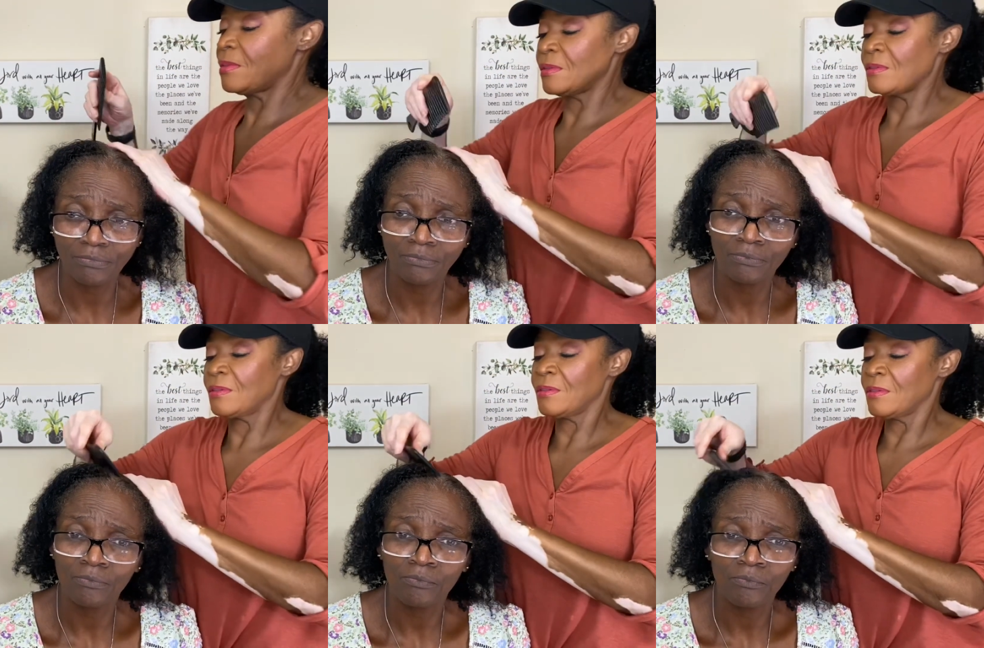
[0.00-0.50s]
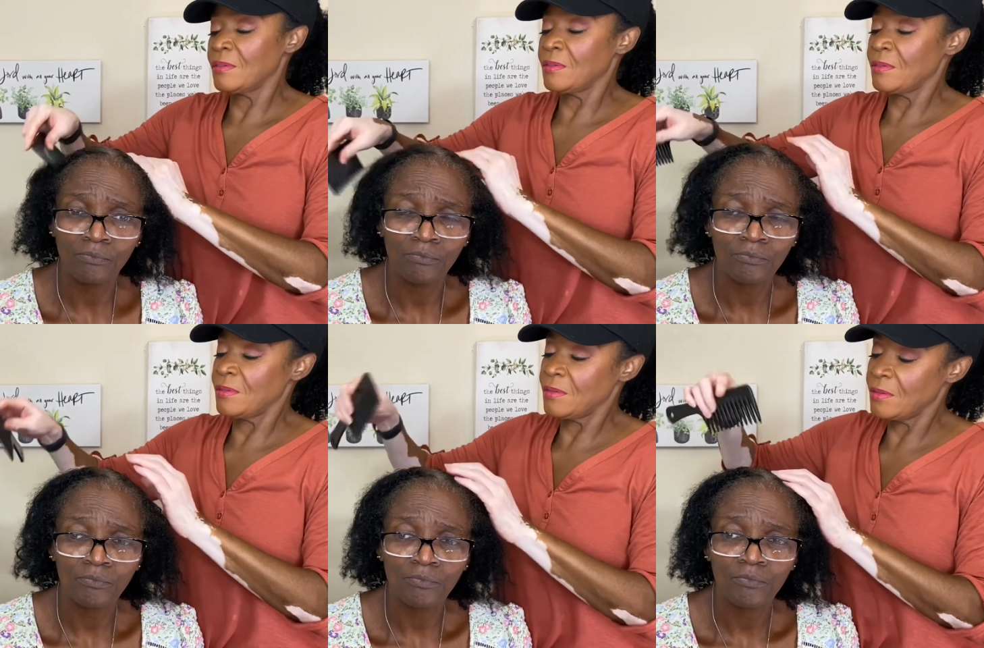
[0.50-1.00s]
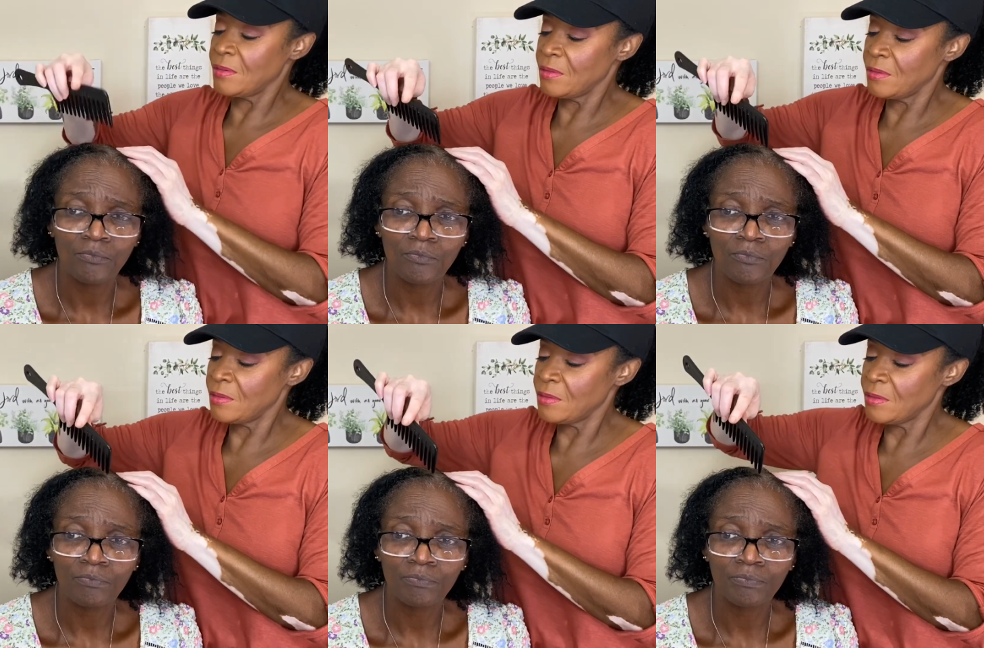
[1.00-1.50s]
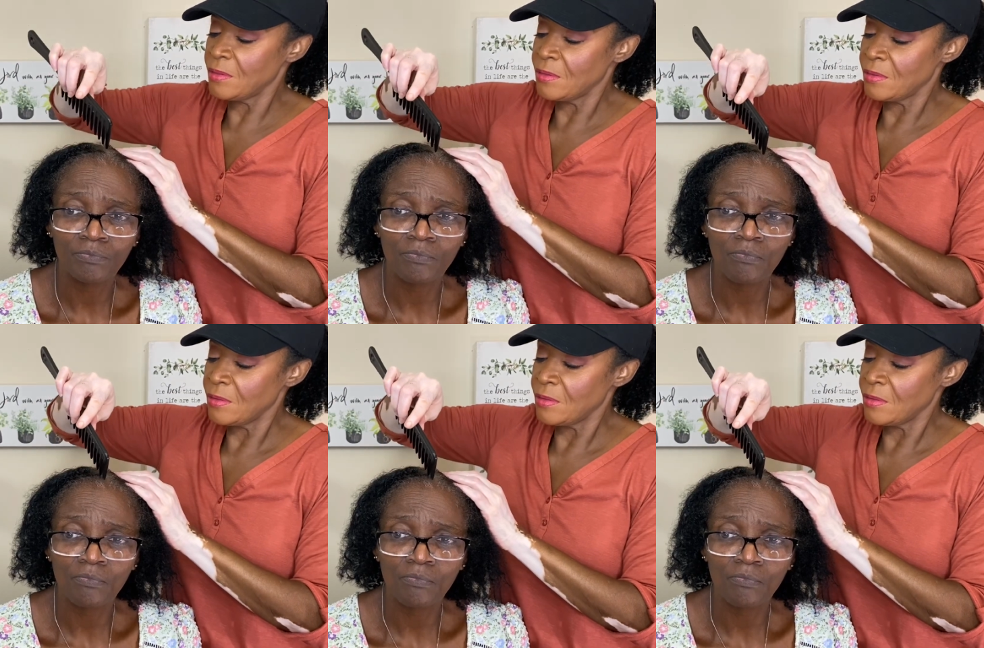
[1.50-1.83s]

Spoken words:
(silence)